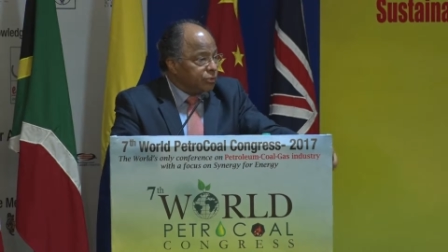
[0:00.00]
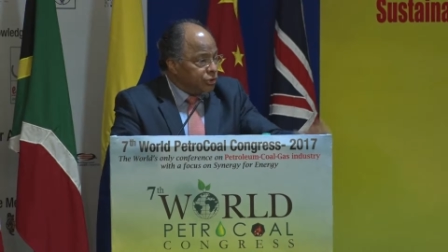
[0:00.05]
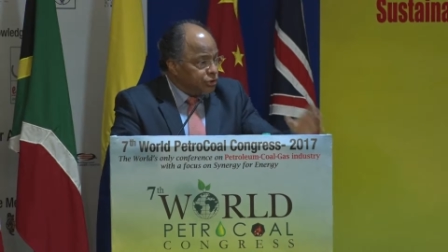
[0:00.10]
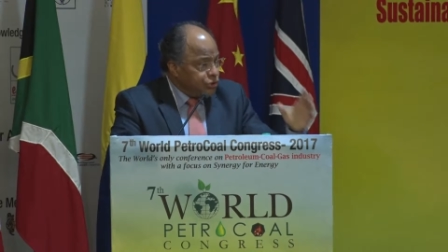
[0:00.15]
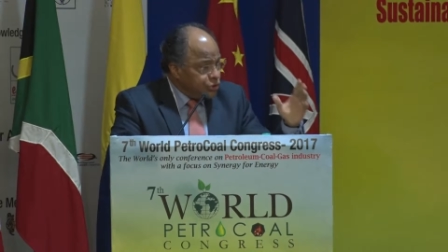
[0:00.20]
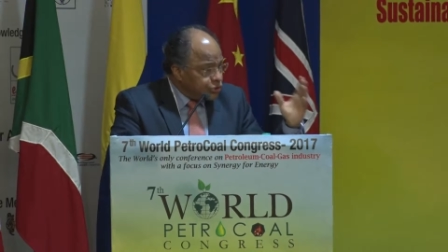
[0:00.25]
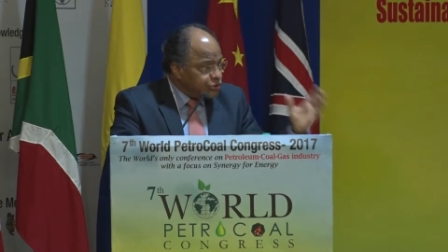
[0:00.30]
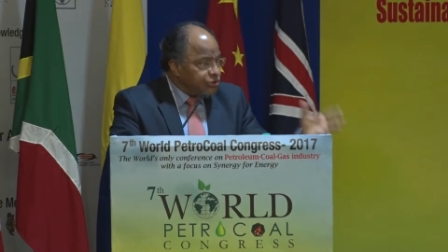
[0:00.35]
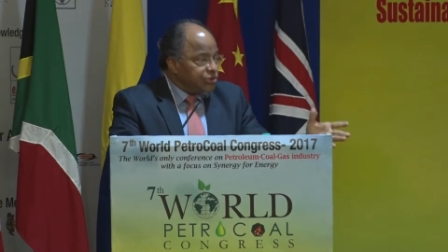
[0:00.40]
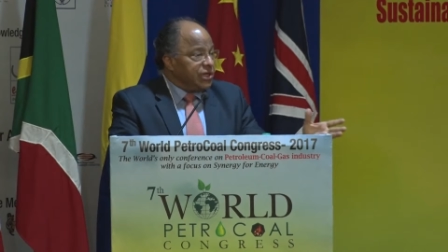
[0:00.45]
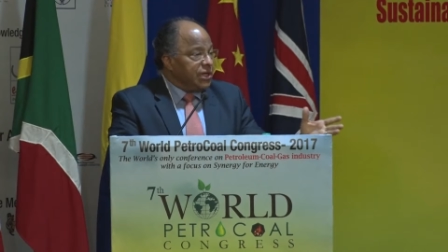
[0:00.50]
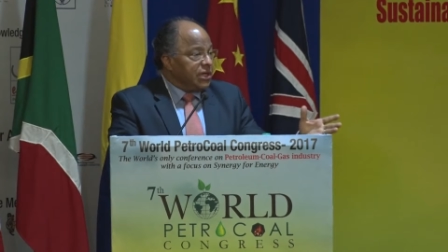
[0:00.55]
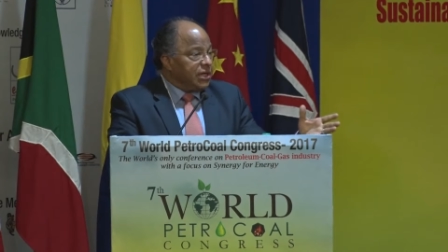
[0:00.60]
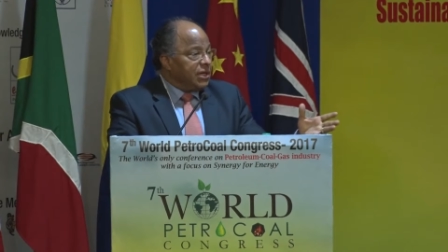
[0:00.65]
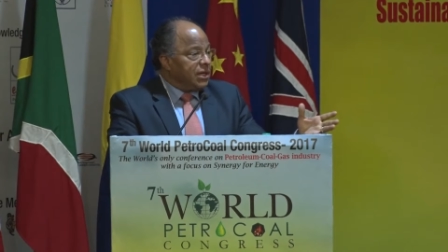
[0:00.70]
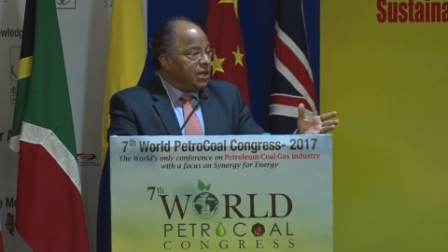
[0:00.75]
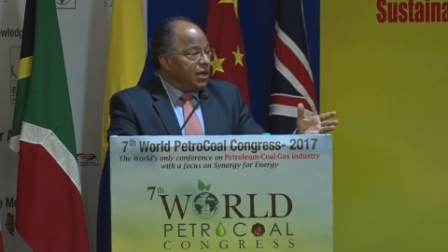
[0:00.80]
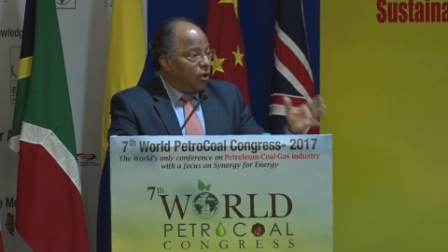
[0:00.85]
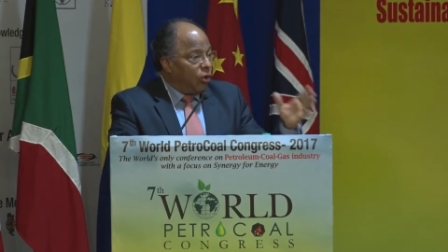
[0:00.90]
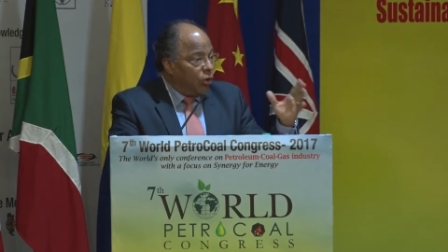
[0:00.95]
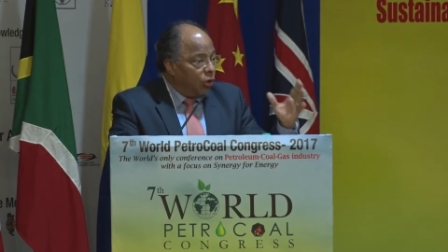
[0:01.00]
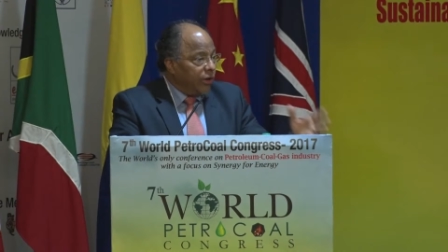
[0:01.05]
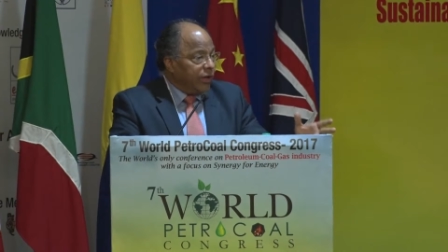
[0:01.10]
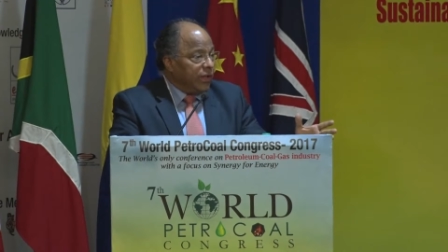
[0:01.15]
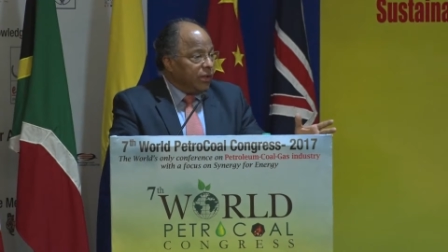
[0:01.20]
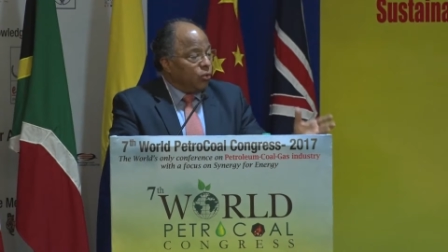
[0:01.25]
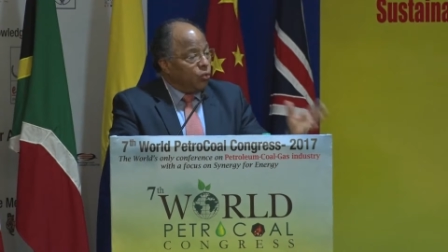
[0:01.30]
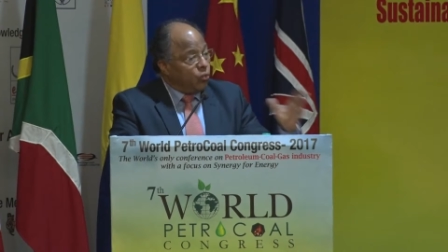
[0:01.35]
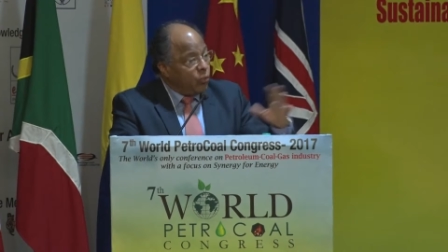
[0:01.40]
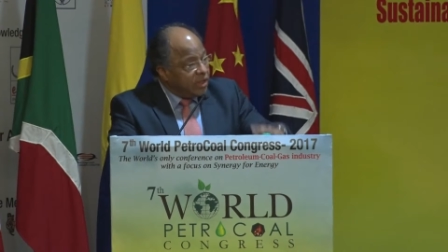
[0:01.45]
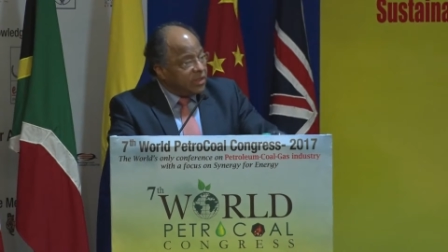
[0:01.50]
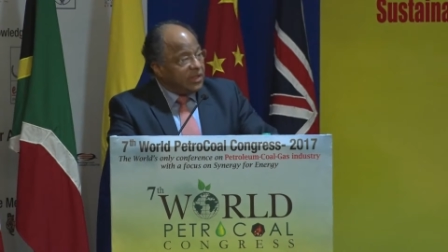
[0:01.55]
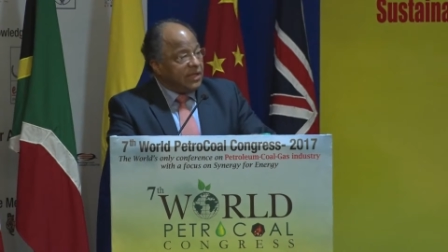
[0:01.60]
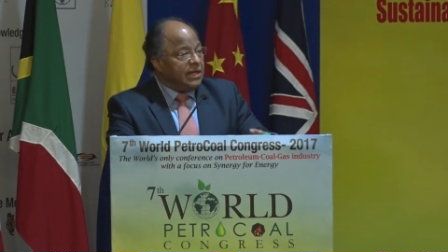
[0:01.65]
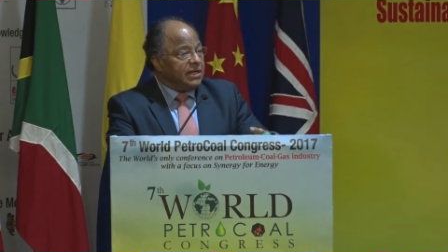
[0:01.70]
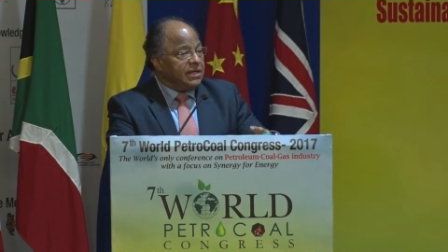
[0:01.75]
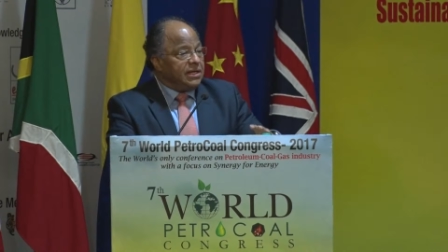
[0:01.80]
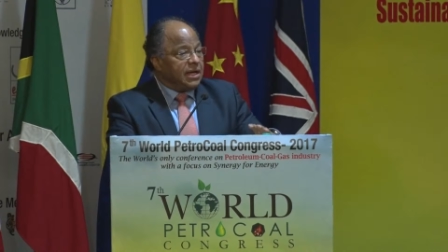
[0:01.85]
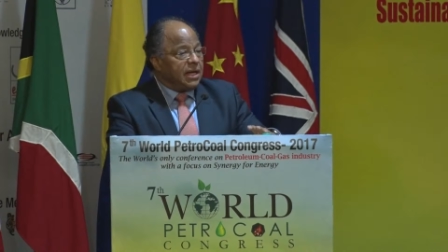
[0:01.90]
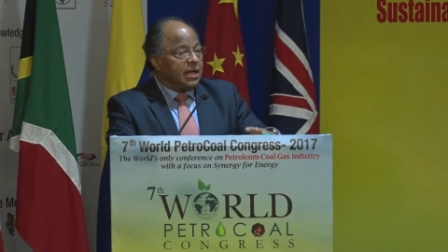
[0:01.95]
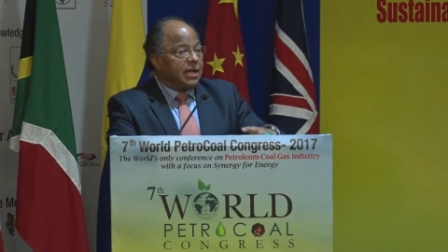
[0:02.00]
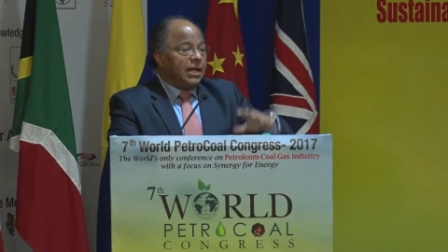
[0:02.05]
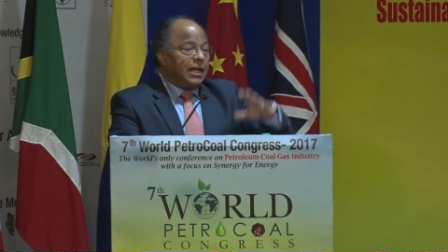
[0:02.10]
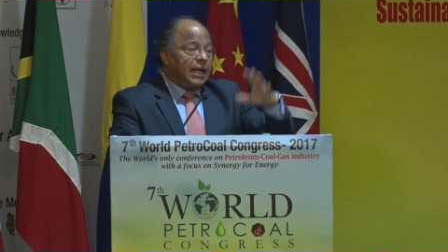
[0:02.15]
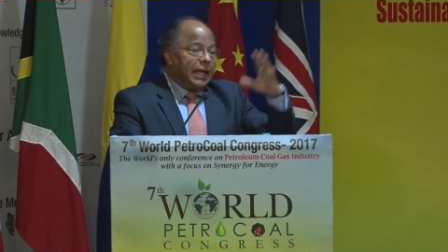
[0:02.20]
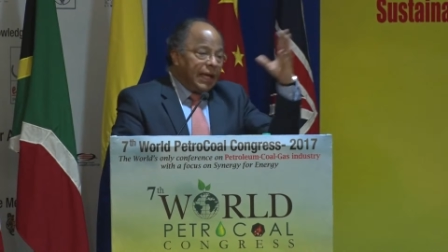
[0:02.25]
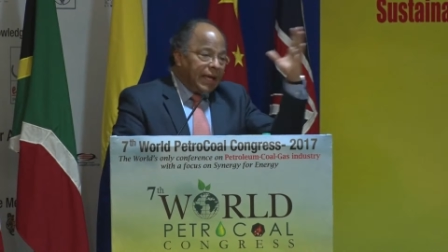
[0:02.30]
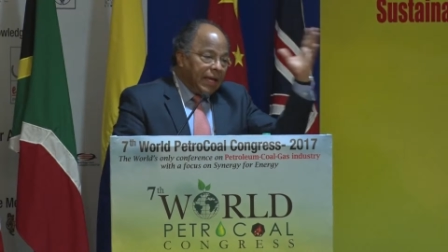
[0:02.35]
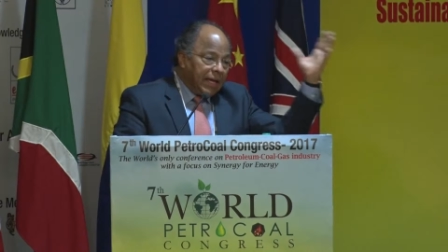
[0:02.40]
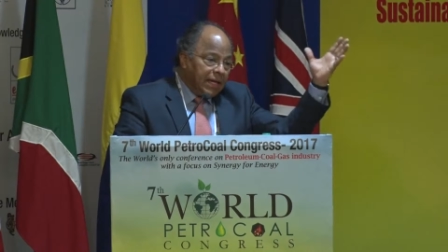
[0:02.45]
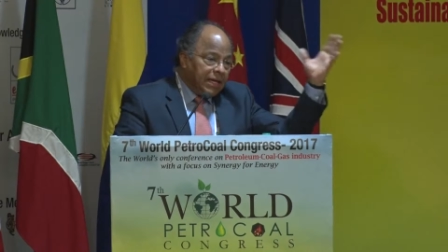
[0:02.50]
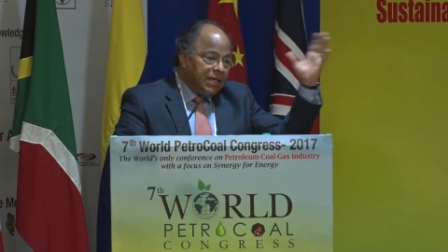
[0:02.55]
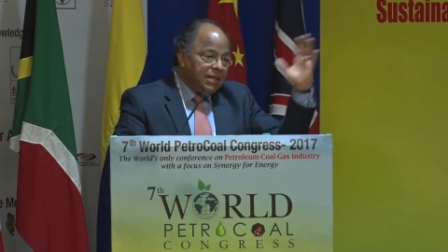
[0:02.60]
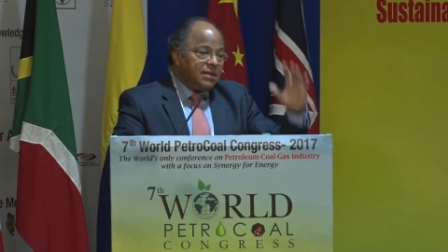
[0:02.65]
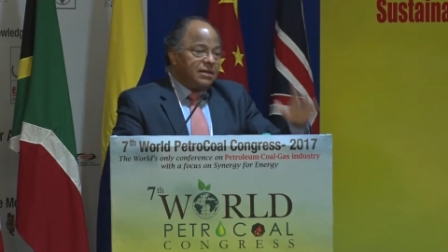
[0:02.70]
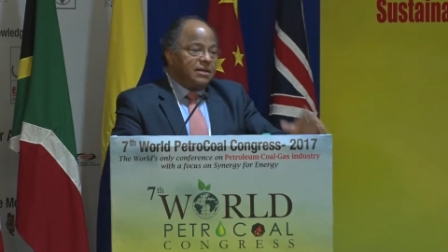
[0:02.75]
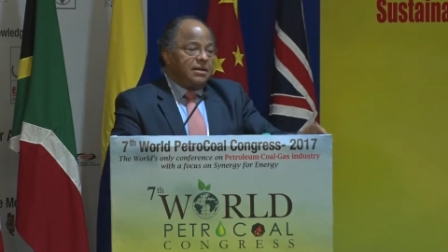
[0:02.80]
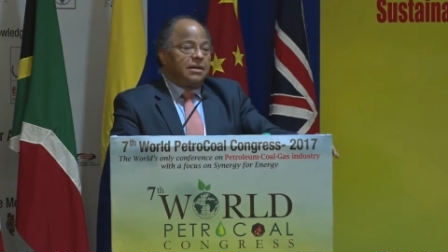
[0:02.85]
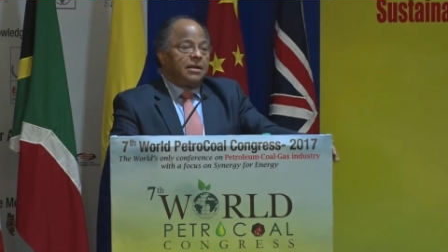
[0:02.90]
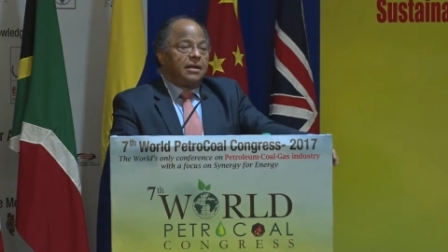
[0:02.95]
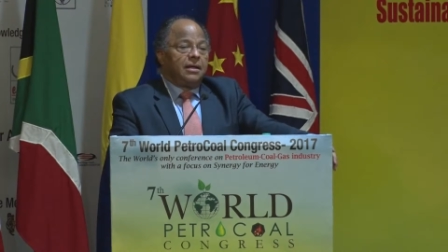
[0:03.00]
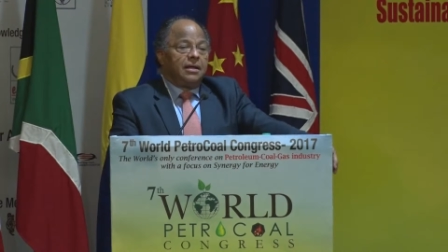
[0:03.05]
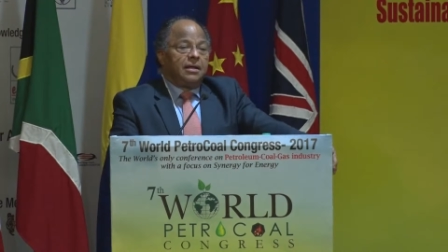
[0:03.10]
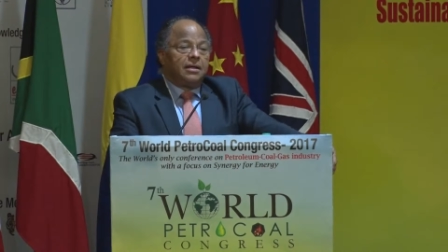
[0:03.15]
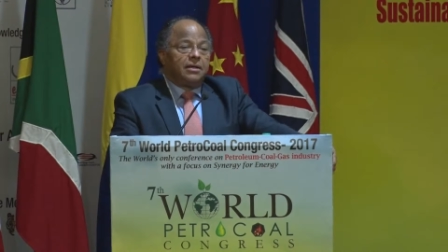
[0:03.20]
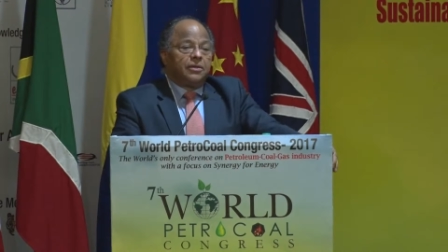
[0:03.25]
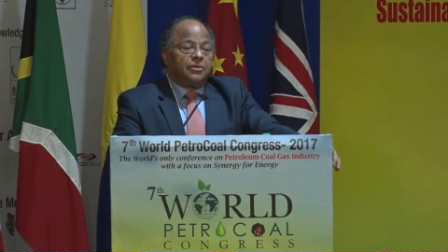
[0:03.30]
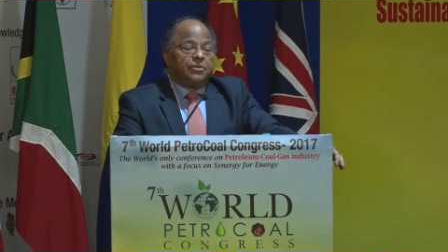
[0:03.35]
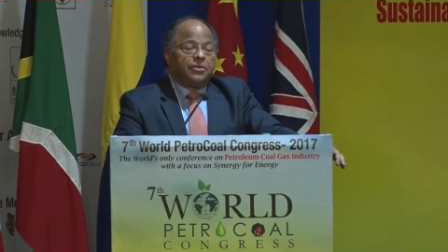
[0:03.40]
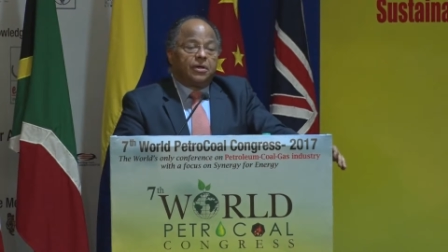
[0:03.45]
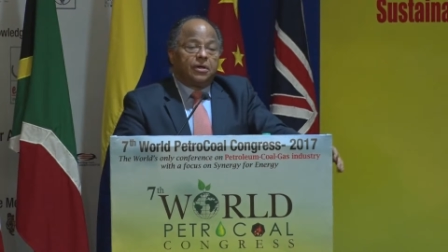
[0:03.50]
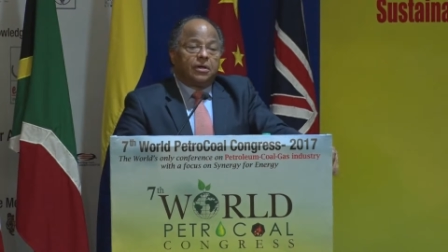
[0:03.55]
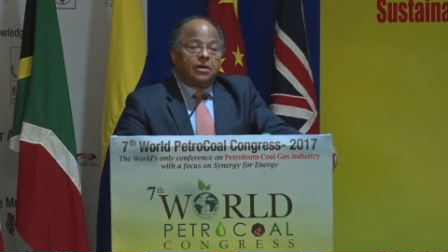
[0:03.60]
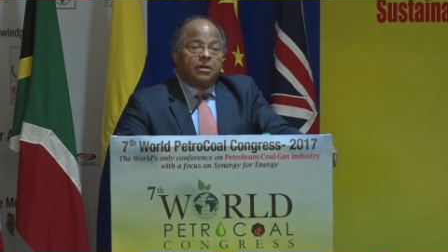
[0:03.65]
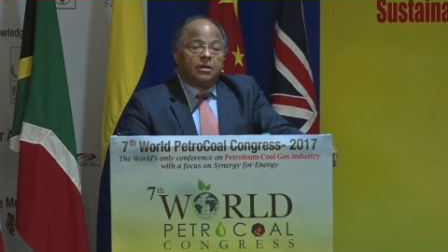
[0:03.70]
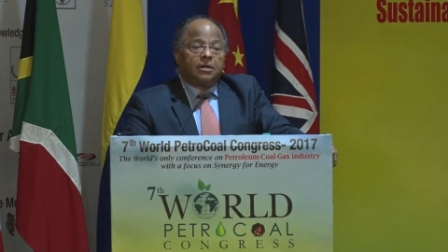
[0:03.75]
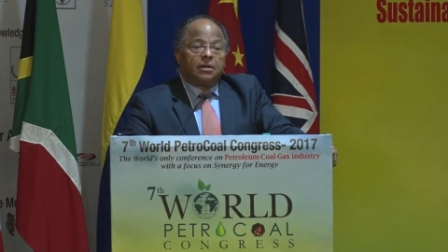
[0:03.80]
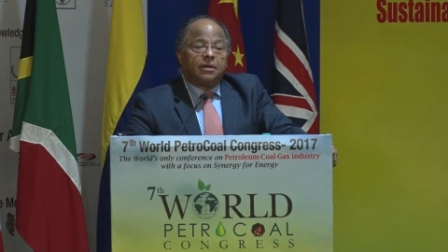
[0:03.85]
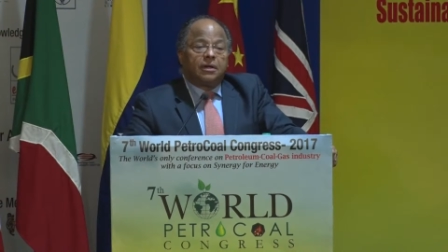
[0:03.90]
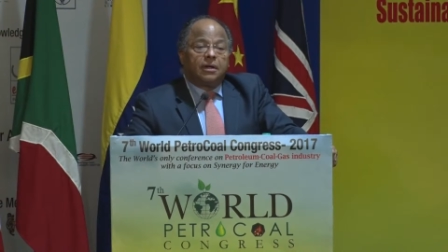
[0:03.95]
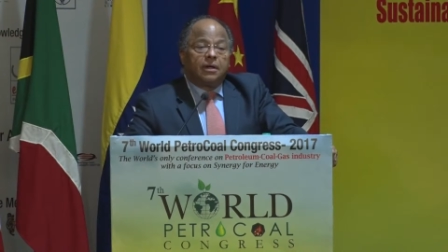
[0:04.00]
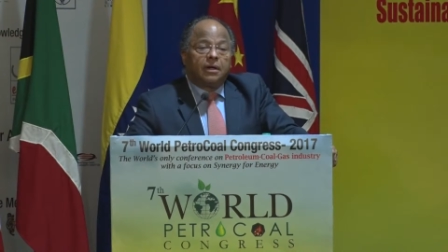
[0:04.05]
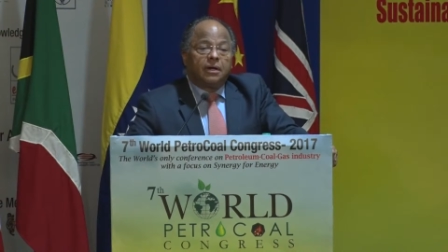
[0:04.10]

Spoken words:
producing oil with India in the